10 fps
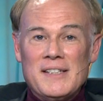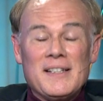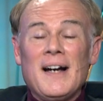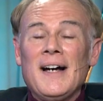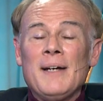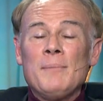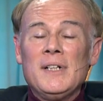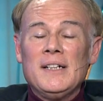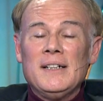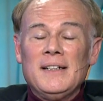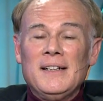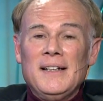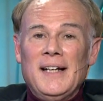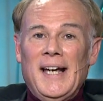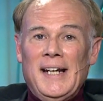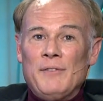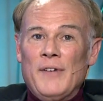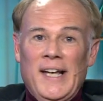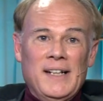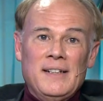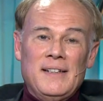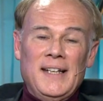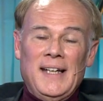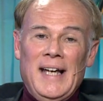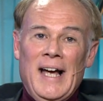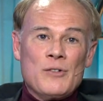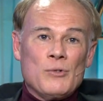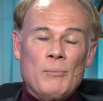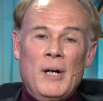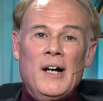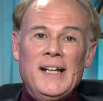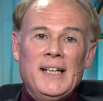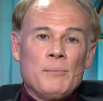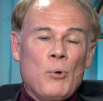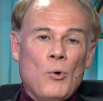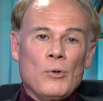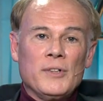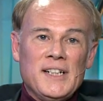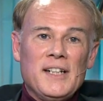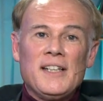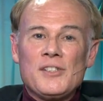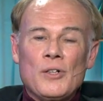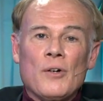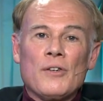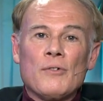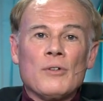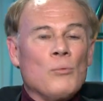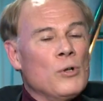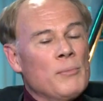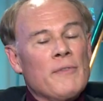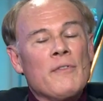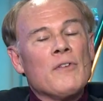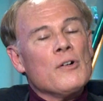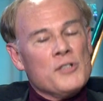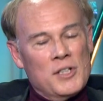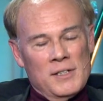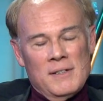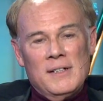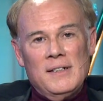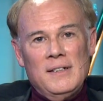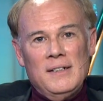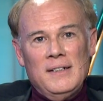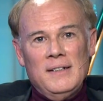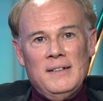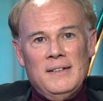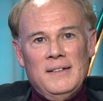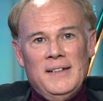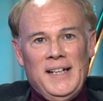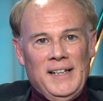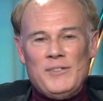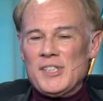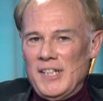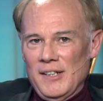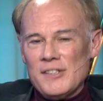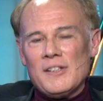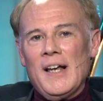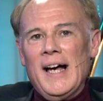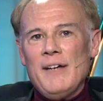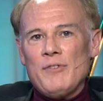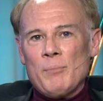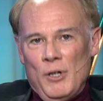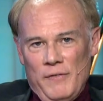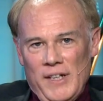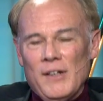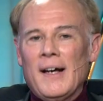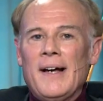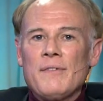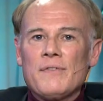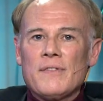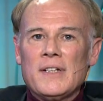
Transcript: and time and invaded the actual body and portaled into this earth through the womb of a virgin. He lived a sinless life, a perfect life,